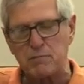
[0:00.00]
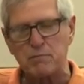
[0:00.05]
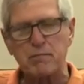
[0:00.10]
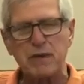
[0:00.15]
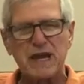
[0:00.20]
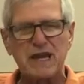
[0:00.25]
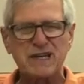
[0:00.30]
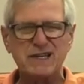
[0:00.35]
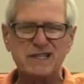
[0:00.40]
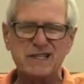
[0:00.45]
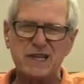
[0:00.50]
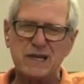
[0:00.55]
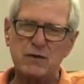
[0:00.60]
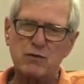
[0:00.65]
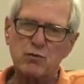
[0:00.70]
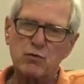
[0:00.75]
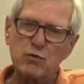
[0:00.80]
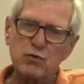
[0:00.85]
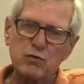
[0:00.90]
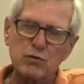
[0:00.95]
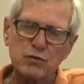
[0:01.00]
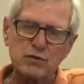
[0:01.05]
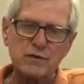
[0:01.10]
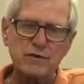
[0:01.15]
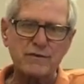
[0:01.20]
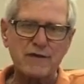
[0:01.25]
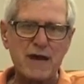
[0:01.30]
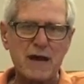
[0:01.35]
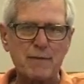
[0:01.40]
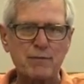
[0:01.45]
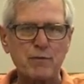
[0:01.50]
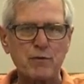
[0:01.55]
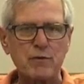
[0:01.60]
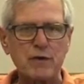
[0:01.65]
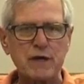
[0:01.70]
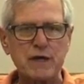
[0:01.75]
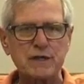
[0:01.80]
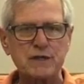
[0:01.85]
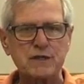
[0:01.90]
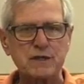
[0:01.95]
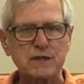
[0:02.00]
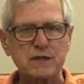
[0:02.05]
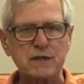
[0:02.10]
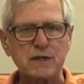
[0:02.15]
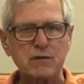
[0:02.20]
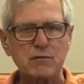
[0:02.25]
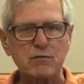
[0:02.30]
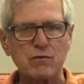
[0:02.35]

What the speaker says: basic rules of operation that